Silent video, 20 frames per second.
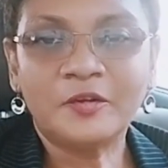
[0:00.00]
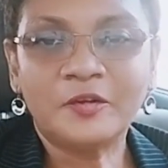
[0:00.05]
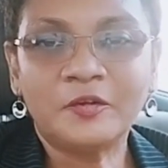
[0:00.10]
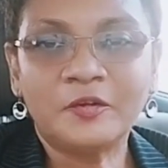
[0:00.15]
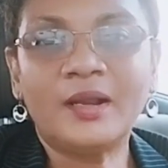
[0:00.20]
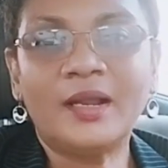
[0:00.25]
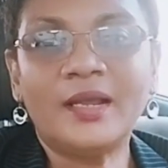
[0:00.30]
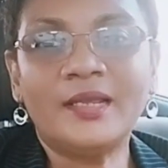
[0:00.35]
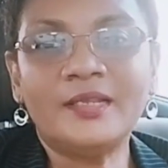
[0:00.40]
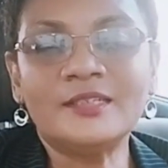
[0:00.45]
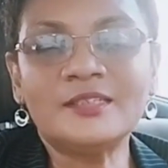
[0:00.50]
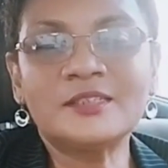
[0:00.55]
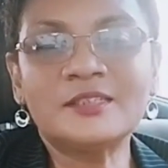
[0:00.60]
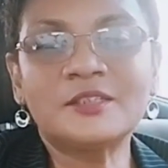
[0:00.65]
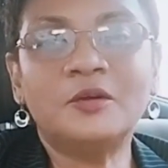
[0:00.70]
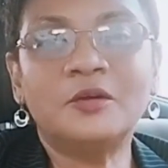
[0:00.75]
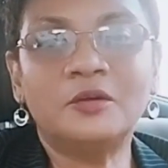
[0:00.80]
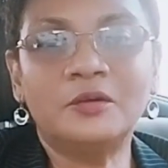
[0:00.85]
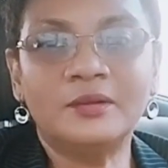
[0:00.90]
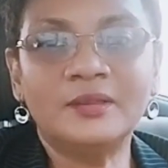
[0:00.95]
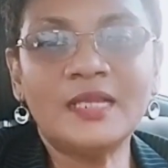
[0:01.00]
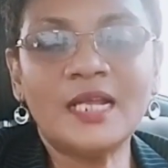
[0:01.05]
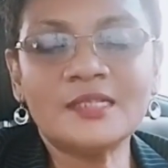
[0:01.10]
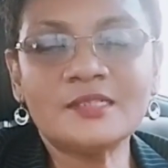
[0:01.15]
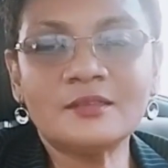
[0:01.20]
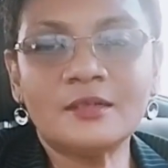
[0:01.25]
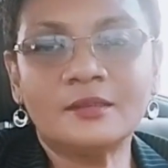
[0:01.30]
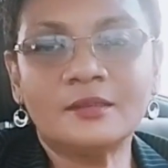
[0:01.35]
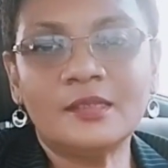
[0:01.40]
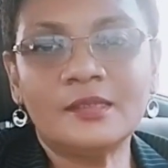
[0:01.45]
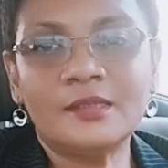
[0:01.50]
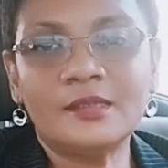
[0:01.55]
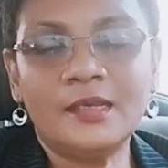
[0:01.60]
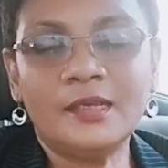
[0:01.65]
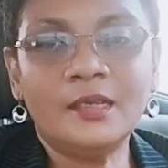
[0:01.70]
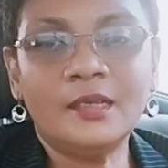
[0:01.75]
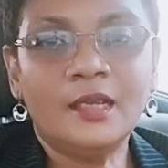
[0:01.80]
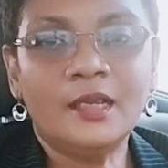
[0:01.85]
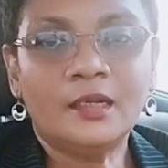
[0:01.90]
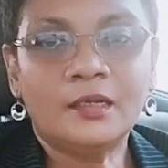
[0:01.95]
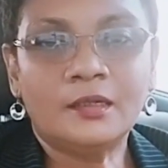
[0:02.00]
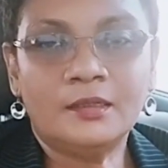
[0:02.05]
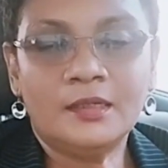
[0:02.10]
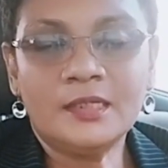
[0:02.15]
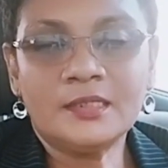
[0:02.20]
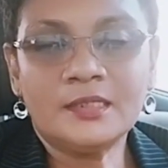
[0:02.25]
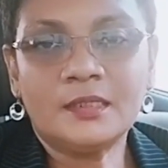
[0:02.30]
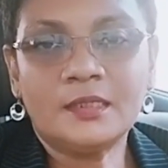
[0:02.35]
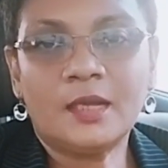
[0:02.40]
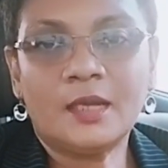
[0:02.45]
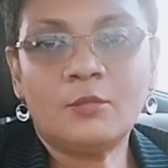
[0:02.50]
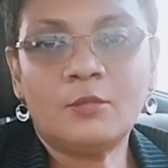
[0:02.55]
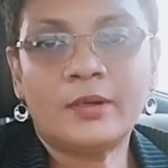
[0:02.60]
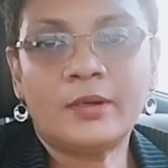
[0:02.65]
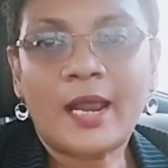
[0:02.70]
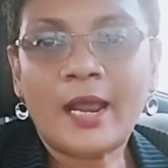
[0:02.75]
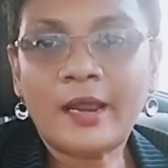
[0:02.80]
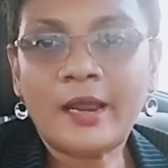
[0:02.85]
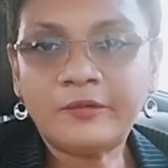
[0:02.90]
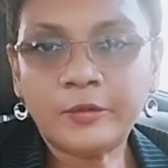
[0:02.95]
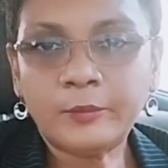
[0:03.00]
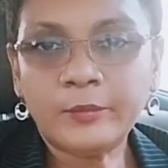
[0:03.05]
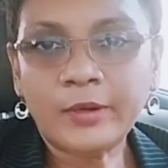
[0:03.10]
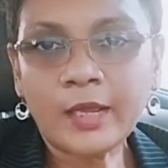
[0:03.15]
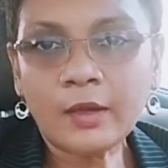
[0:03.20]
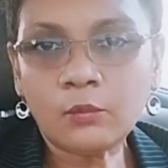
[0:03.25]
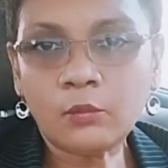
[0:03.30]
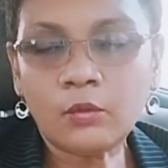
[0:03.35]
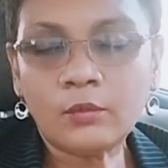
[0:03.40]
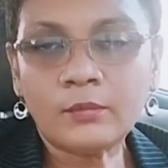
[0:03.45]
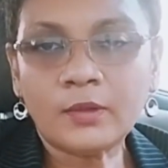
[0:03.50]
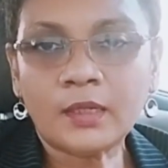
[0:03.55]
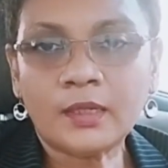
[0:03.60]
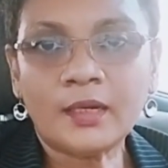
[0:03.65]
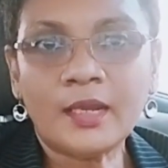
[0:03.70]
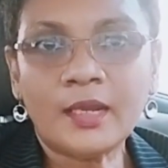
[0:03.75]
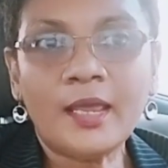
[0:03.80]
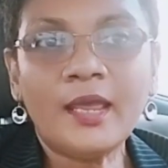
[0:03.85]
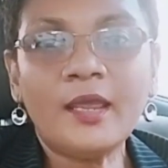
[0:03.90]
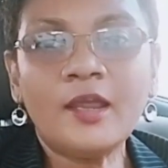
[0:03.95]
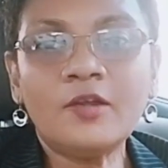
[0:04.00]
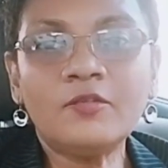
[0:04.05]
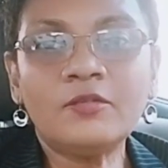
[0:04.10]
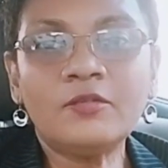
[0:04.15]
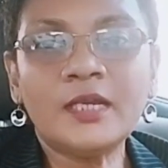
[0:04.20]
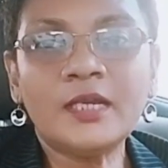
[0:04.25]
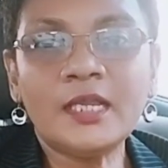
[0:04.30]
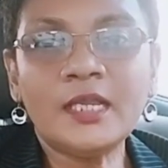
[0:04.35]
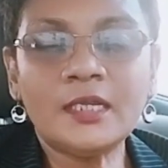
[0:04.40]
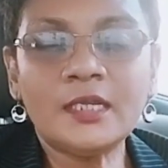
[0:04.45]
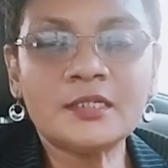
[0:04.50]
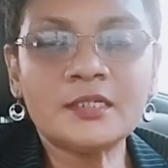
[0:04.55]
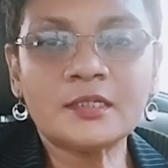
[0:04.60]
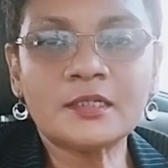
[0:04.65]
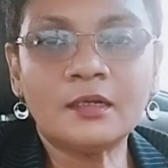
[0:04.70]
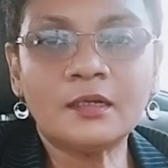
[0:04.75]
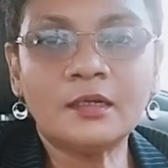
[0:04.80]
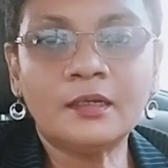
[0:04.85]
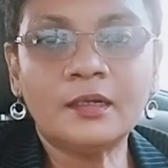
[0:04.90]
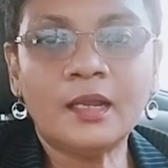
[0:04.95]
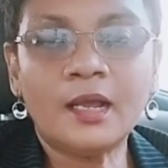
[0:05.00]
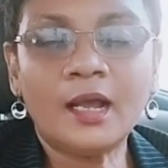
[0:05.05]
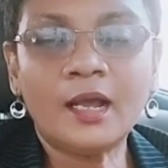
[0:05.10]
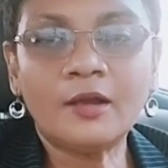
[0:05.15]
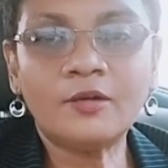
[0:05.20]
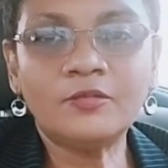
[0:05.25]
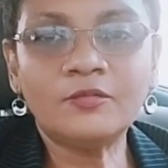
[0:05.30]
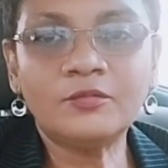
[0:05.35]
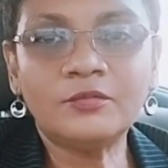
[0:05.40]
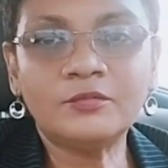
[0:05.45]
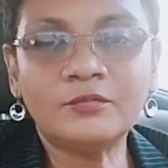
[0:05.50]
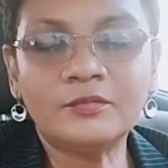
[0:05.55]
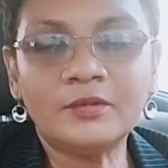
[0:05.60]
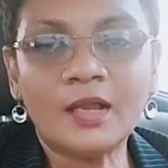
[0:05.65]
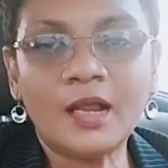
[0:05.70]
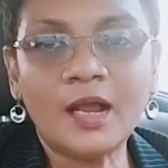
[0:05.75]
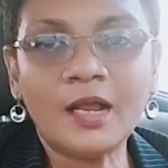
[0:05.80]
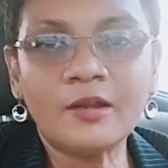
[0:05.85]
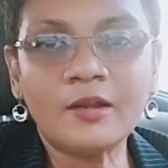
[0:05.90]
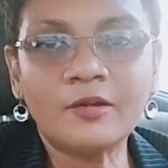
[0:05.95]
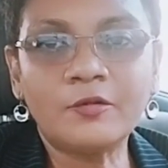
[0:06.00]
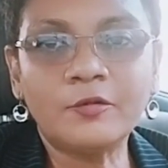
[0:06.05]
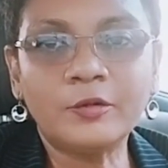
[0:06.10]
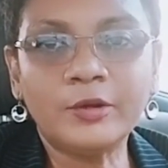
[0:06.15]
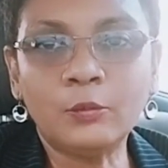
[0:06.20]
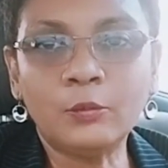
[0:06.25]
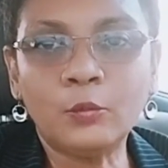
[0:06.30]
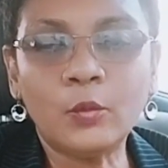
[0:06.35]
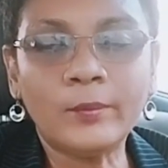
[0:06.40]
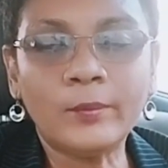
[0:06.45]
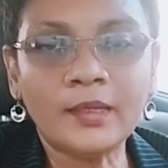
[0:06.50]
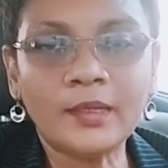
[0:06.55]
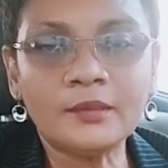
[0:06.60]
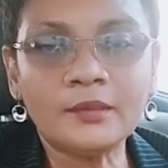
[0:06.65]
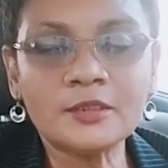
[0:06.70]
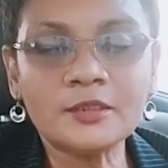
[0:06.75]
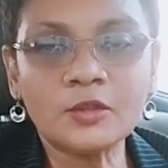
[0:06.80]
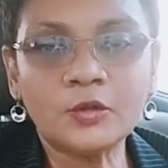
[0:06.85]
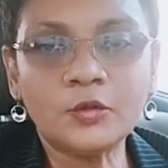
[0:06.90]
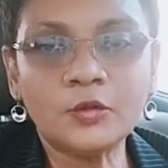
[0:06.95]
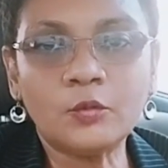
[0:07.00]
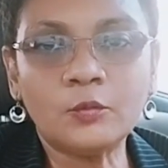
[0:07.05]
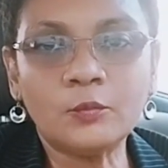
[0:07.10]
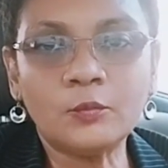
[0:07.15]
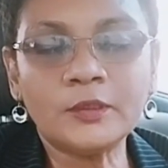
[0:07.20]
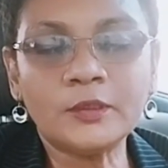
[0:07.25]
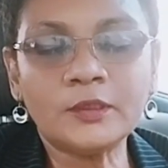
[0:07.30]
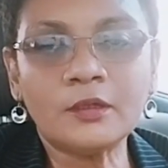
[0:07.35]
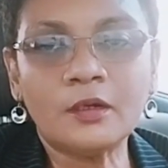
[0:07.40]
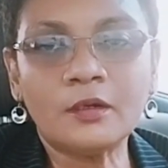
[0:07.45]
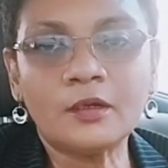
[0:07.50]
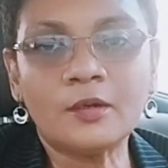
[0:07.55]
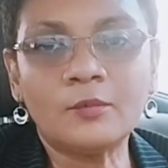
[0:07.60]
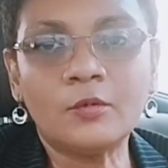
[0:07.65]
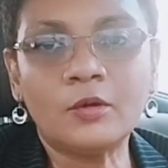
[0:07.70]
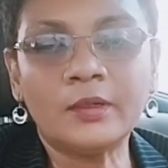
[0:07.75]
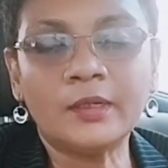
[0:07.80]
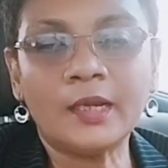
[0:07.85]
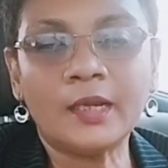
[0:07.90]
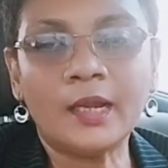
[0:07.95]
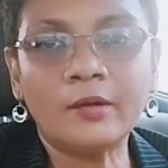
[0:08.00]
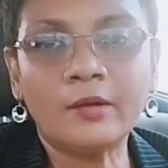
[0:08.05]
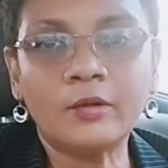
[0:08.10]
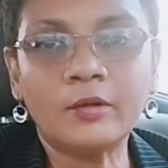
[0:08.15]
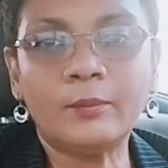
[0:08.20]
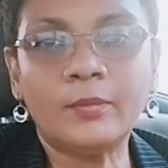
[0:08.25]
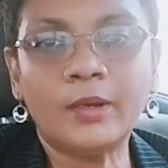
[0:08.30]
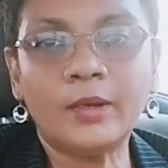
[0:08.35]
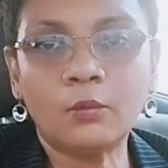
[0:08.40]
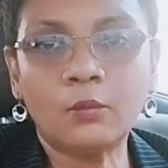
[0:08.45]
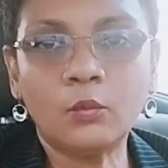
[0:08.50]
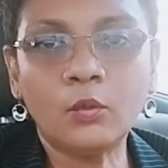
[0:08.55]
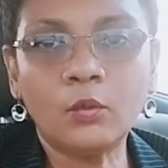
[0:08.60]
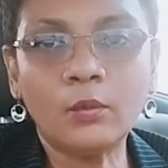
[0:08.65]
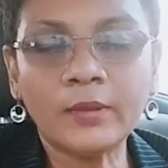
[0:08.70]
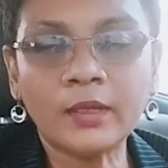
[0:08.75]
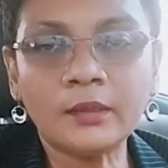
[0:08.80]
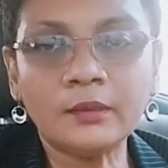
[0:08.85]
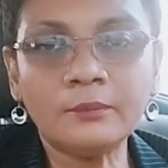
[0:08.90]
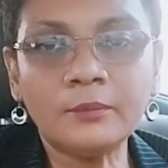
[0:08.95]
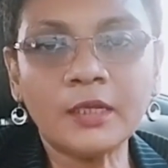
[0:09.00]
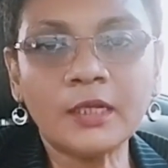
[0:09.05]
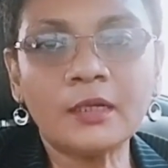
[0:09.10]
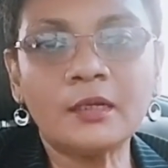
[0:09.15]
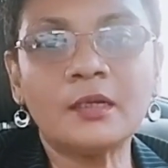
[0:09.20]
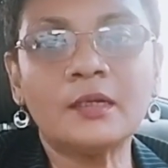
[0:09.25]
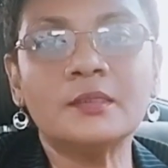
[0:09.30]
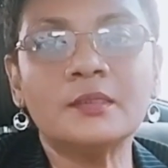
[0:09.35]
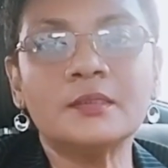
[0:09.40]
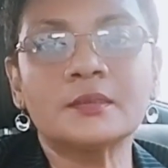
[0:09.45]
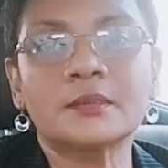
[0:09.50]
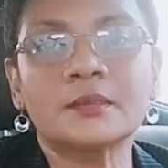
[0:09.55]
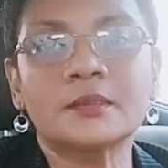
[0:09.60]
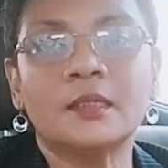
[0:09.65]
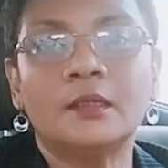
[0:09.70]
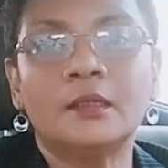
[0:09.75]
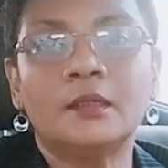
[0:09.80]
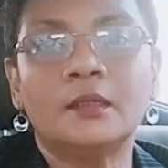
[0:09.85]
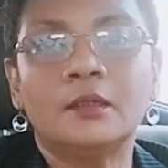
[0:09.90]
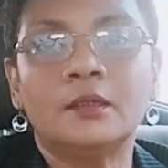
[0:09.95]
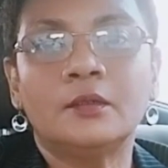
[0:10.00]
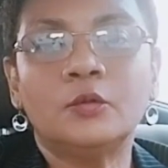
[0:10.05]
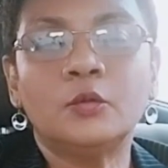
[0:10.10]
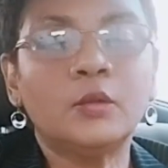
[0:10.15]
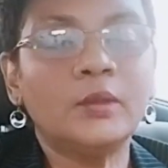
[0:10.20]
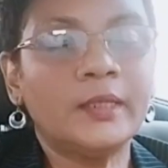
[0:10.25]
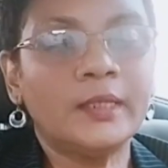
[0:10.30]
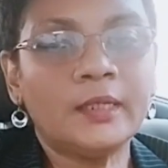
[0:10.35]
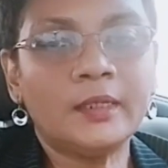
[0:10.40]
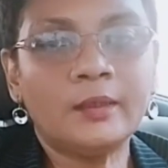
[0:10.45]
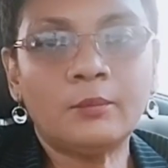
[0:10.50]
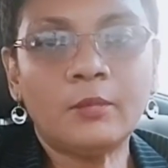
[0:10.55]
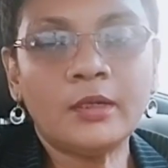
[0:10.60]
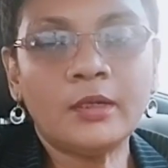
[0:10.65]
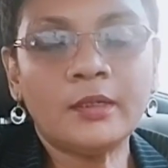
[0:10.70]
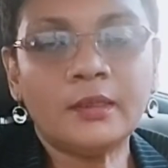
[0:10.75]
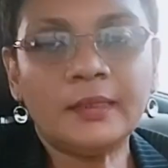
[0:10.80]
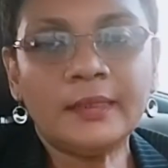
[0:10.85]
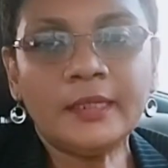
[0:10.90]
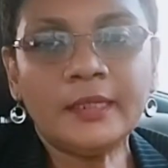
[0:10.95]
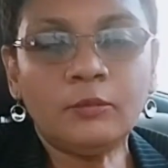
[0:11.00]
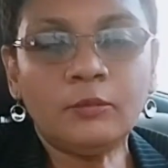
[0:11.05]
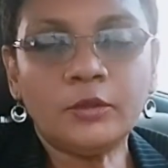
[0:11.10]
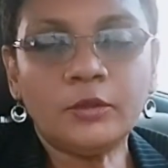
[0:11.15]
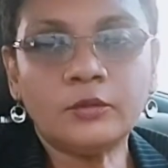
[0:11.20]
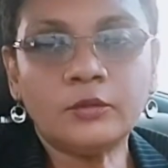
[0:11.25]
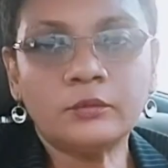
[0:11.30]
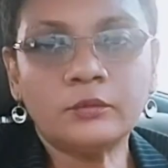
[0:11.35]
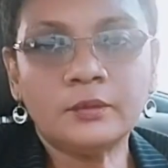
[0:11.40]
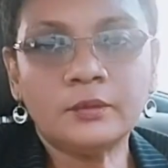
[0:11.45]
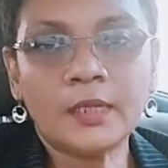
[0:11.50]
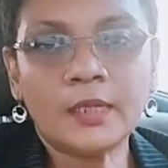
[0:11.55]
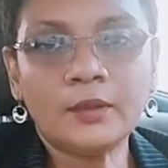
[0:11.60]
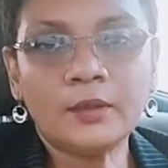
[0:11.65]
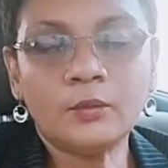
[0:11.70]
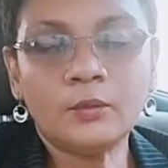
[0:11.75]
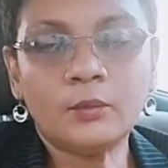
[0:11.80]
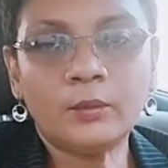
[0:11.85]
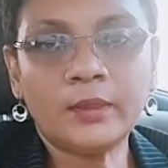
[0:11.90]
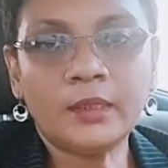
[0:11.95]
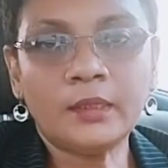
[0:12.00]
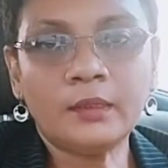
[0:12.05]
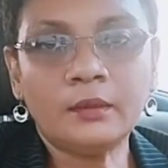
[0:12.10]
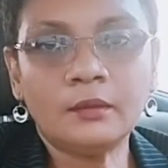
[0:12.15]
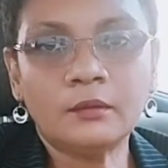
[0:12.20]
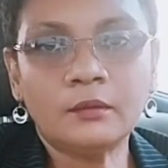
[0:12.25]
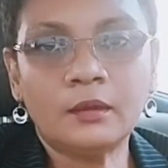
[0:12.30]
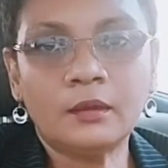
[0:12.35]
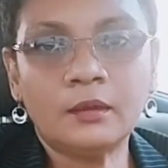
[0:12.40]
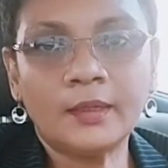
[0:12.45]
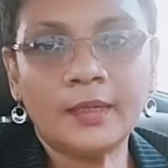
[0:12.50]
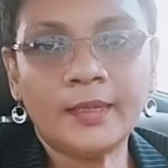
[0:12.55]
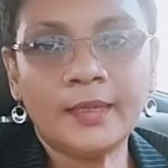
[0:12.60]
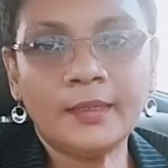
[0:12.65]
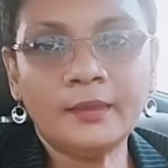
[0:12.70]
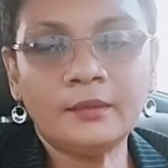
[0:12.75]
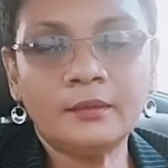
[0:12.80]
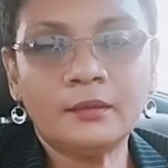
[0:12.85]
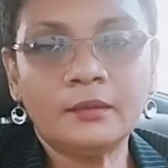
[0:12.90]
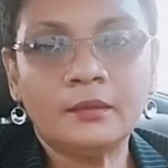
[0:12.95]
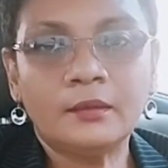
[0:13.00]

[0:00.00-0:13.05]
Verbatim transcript: Right, so that sort of thing. This thing about angry black woman. Every nation have angry women. So don't talk about the angry black woman, because don't let anybody label you that way, all right?